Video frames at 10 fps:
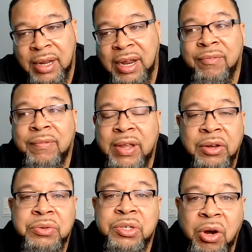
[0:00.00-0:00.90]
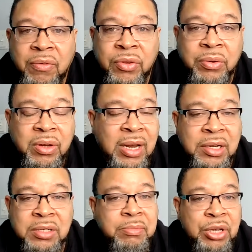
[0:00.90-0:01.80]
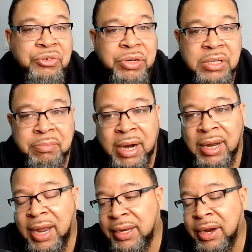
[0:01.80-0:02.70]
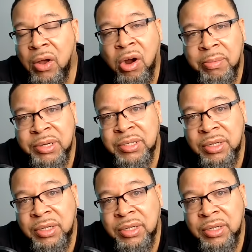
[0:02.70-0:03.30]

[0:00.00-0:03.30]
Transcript: And even if they do serve you, that doesn't mean you treat somebody like they're garbage.